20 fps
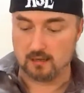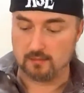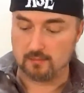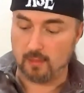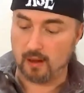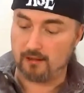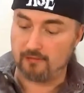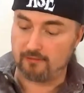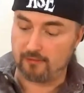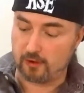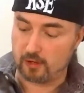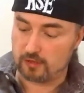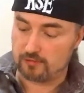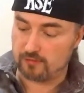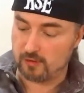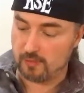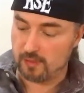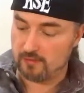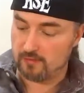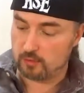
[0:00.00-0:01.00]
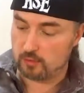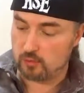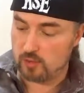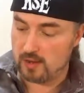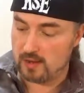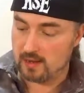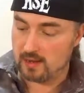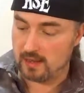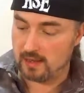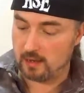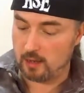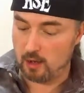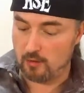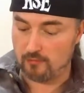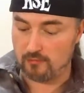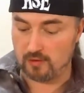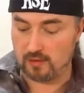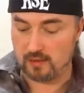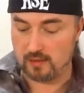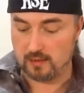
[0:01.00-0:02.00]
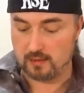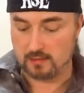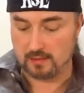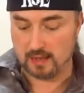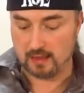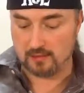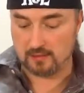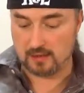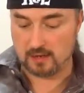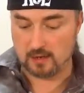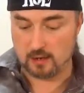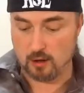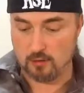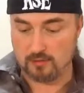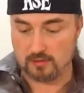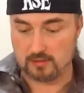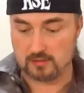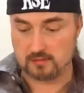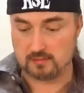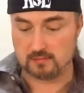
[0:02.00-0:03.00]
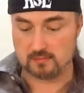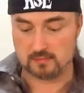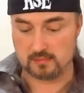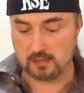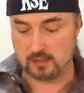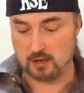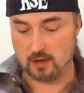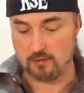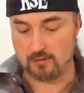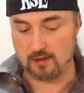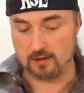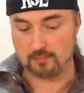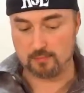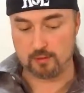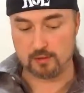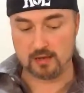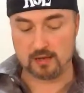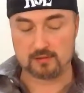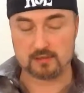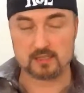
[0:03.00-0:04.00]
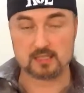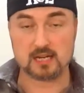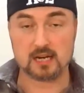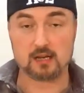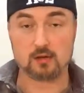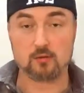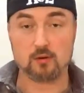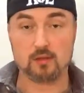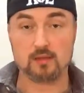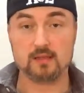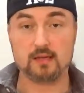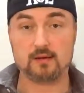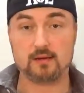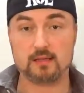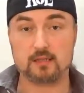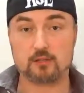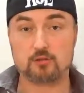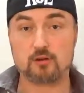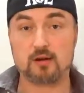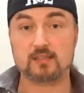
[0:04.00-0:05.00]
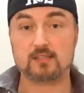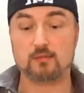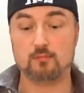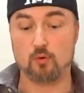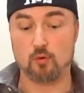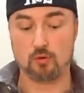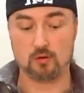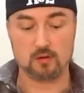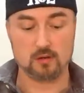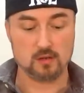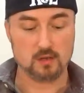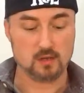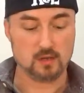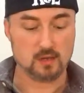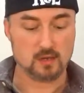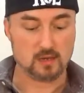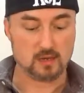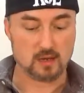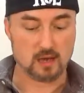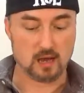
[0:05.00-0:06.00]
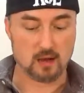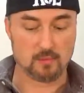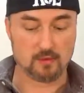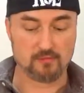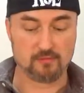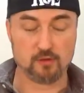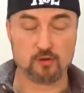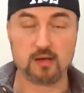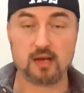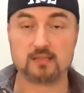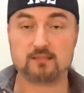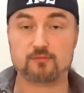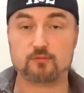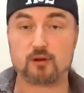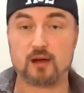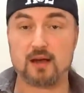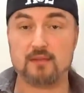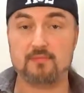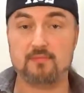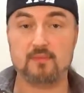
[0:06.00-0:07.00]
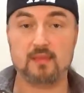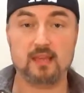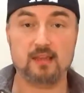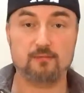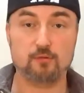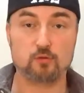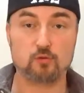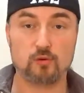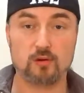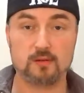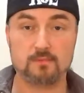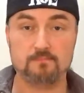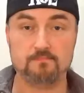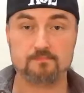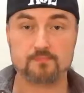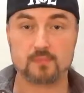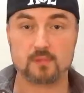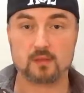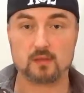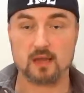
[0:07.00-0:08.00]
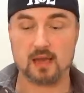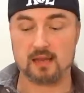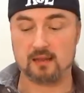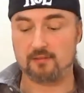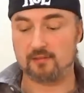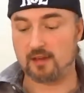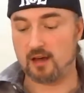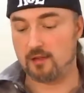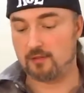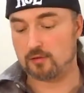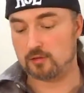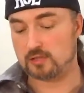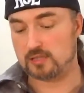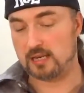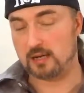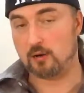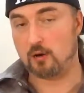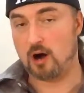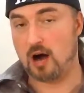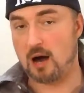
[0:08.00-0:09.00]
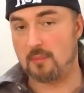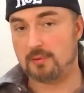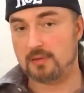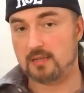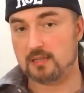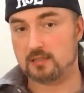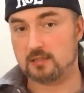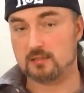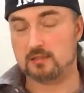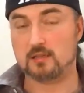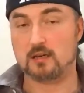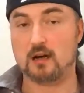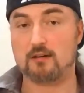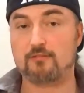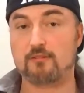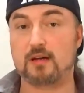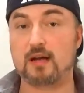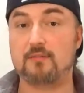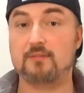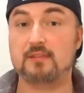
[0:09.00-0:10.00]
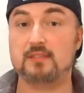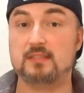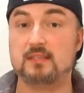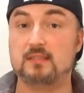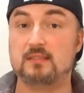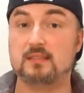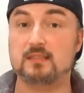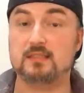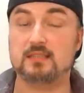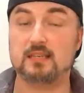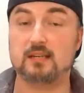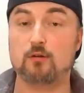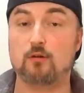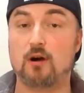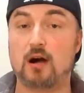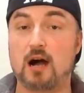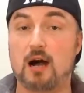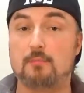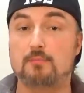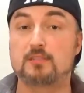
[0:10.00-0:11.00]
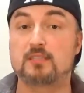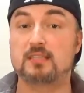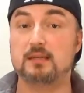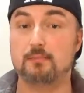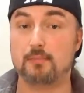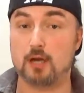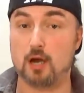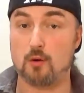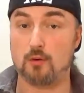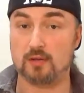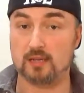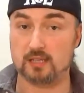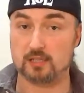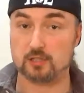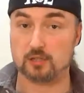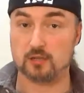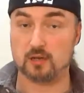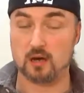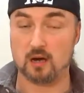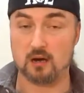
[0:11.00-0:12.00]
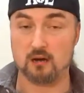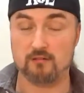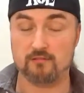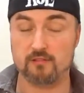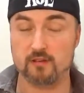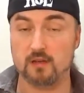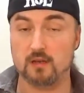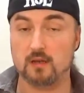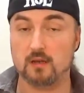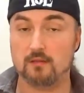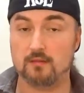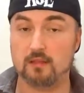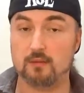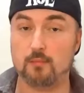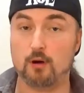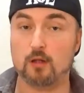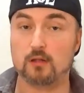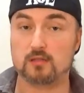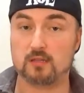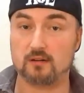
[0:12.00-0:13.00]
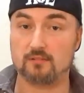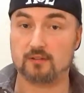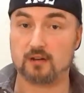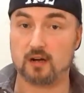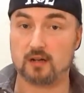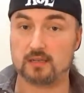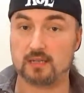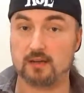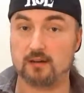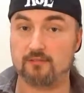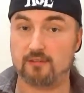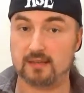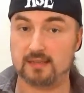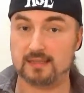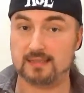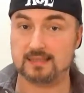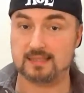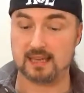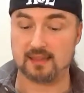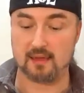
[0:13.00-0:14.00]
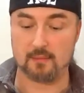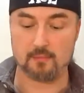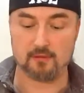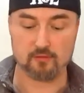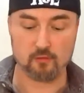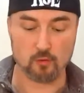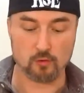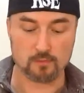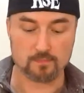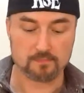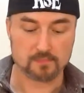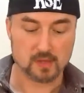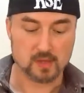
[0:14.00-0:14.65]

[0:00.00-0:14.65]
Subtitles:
My first from Evil Twin, and hopefully, now that I know this, they're putting out this kind of quality, I'll get to try some more. If you guys have tried Evil Twin, any of the other single hop editions, I forgot this is the single hop Simcoe edition of the Molotov cocktail, if I didn't say that before.